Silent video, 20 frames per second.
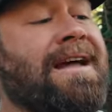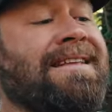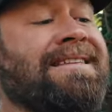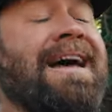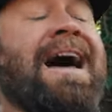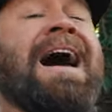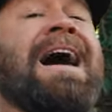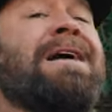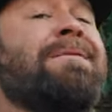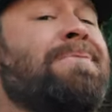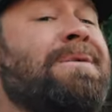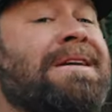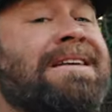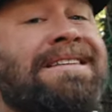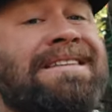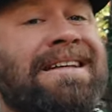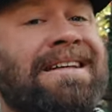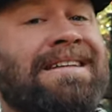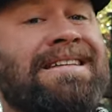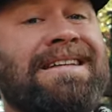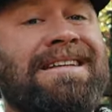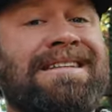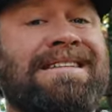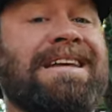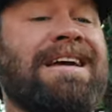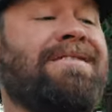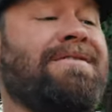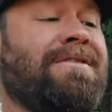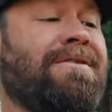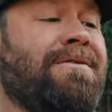It's
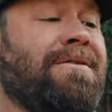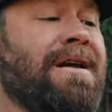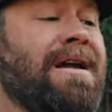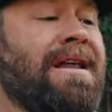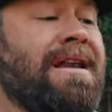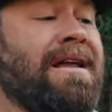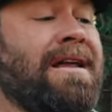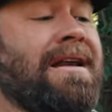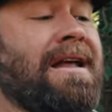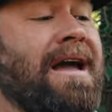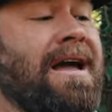IP67 rated,